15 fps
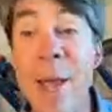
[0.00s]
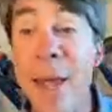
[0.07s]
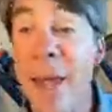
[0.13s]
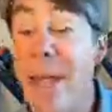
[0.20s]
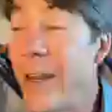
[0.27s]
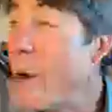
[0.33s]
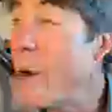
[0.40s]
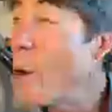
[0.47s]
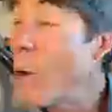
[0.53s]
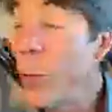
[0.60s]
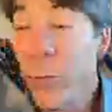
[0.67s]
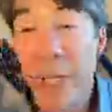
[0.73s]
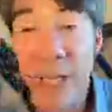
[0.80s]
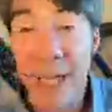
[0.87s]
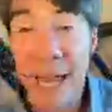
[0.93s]
and
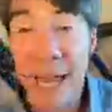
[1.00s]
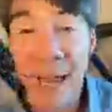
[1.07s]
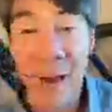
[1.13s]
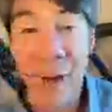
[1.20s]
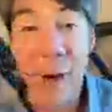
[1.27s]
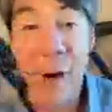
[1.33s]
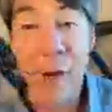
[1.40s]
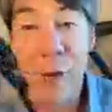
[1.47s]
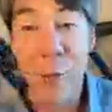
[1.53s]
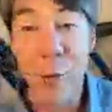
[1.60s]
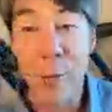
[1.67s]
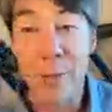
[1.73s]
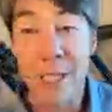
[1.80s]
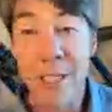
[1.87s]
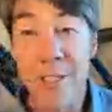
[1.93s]
holy cow, all the
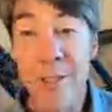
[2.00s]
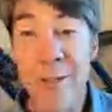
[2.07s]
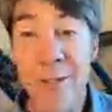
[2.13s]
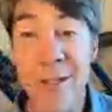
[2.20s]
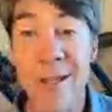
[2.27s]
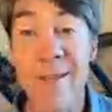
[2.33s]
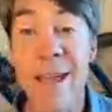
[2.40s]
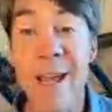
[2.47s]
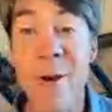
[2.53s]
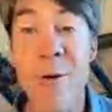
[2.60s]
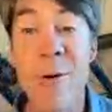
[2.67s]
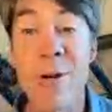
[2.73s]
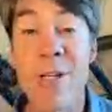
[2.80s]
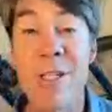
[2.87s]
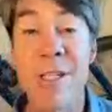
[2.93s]
whoopie doos on that
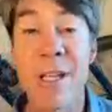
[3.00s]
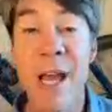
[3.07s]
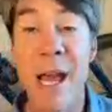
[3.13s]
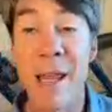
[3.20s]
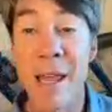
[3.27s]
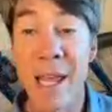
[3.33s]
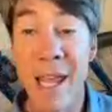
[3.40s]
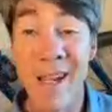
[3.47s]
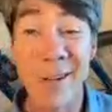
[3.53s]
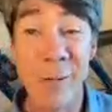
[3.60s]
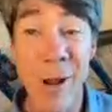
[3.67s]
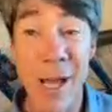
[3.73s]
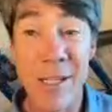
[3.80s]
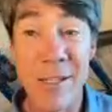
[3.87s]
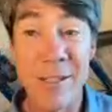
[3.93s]
course. I like had to
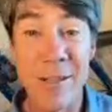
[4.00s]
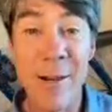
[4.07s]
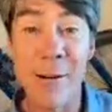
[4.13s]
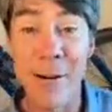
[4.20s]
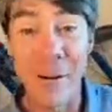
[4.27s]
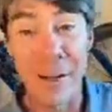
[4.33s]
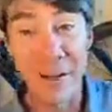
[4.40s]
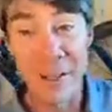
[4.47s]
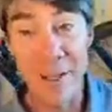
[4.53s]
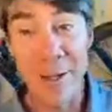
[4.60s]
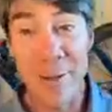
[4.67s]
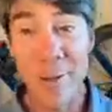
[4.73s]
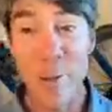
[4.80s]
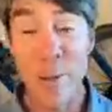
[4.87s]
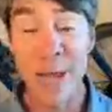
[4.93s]
ride slower, so
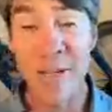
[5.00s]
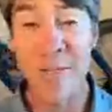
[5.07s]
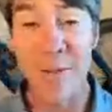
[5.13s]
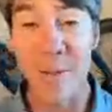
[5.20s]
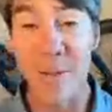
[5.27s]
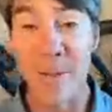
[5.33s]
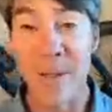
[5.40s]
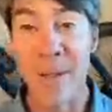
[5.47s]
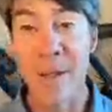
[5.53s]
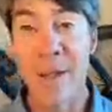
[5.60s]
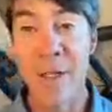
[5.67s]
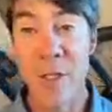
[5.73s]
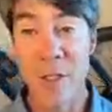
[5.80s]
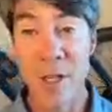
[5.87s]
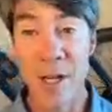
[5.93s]
it was painful,
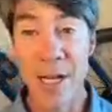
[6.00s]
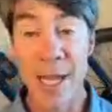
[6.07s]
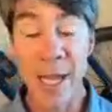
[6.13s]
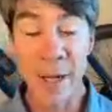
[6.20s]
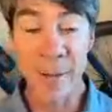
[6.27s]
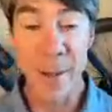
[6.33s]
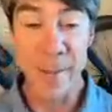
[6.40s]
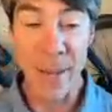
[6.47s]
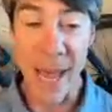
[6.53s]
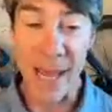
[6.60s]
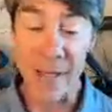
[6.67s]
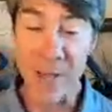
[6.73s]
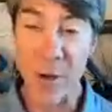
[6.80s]
just on account of my back.